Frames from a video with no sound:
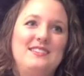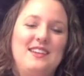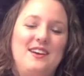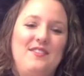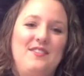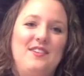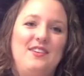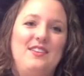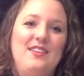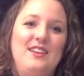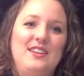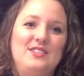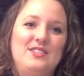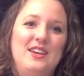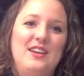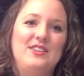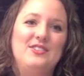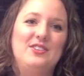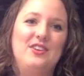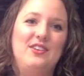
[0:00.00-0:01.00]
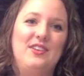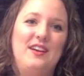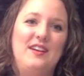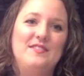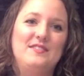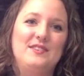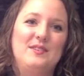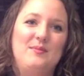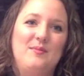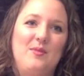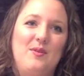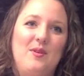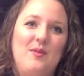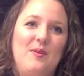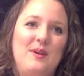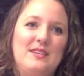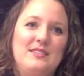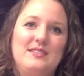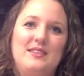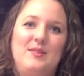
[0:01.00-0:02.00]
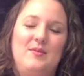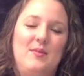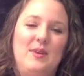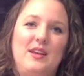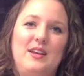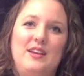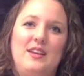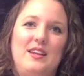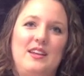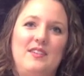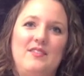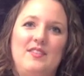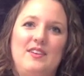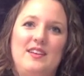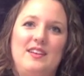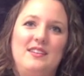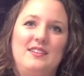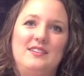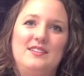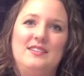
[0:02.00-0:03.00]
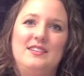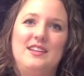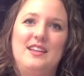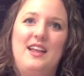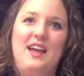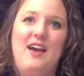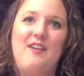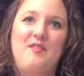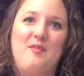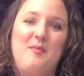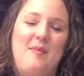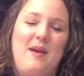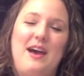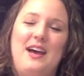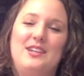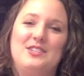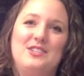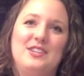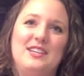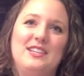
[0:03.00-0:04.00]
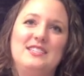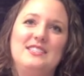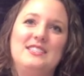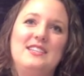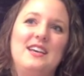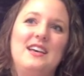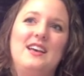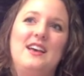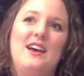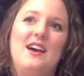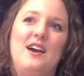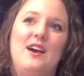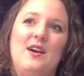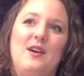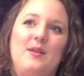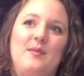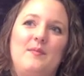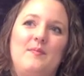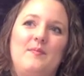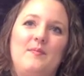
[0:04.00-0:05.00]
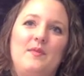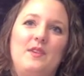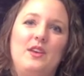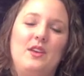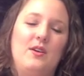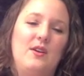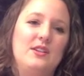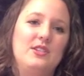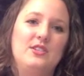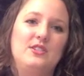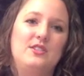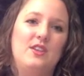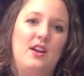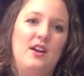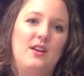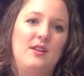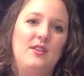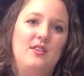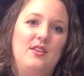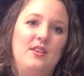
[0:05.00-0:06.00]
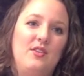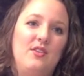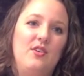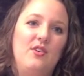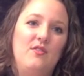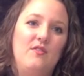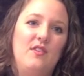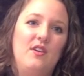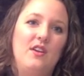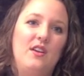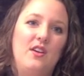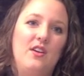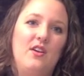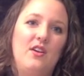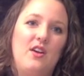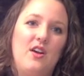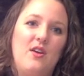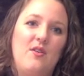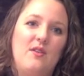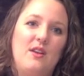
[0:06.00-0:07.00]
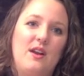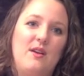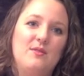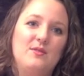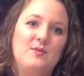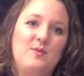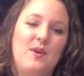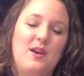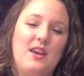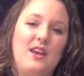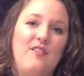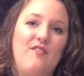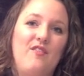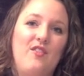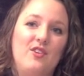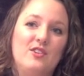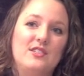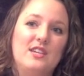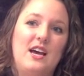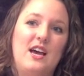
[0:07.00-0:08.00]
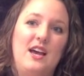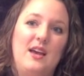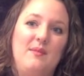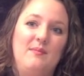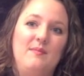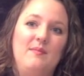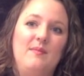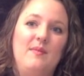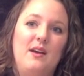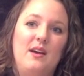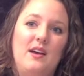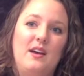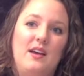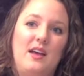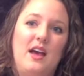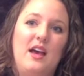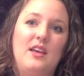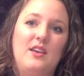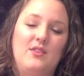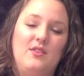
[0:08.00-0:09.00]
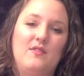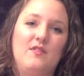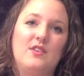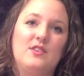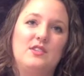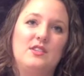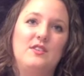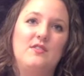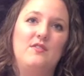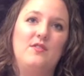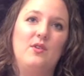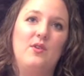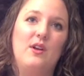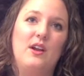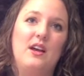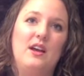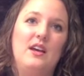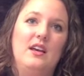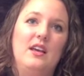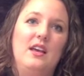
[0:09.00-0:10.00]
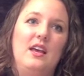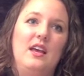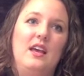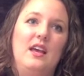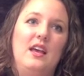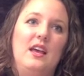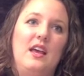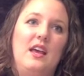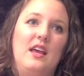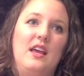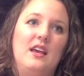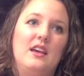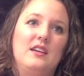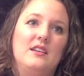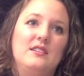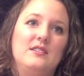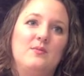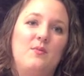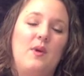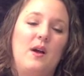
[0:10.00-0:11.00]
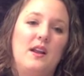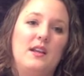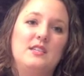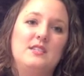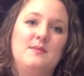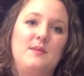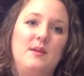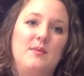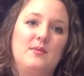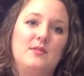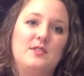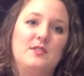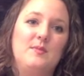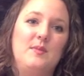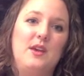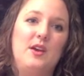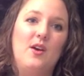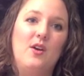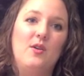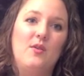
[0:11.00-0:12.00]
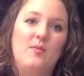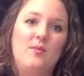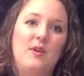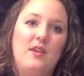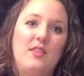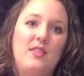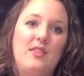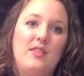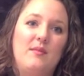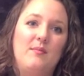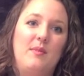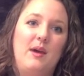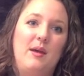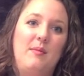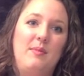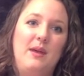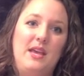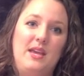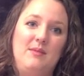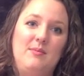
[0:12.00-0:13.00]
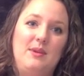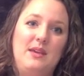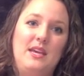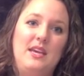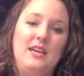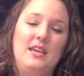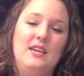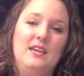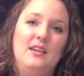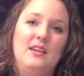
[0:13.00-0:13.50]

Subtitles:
definitely changed our lives in more ways than we could even have imagined. I just started a little over a year ago, and I was working full-time at University of Florida and wanted to be able to be home with my baby,